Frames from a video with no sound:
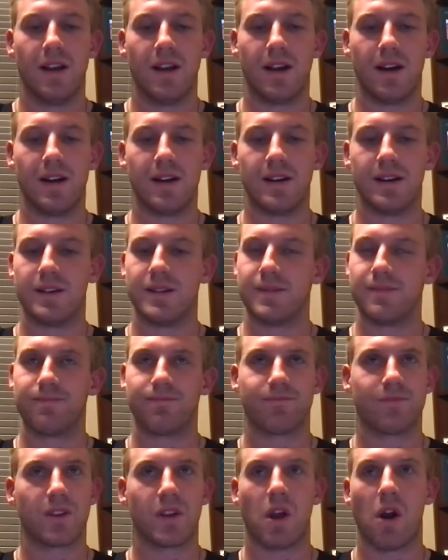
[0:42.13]

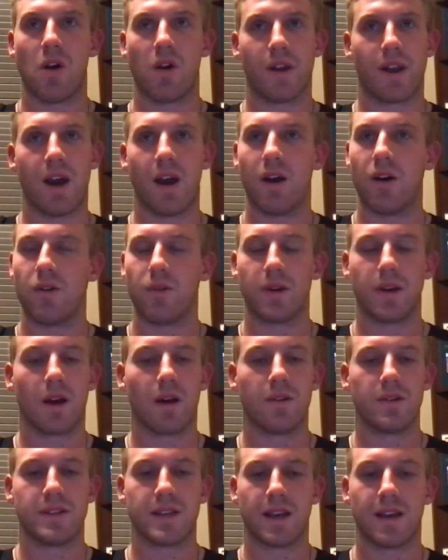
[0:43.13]
Um, going out, we
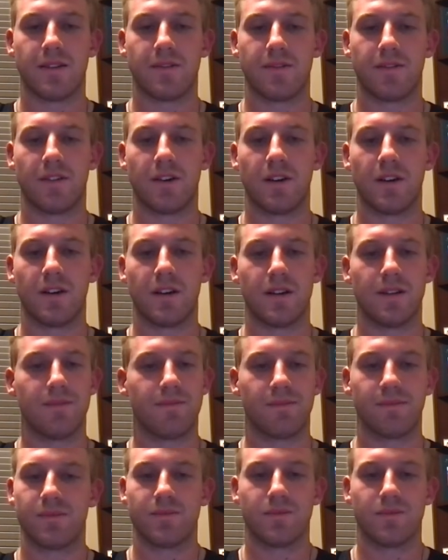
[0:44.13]
always had fun.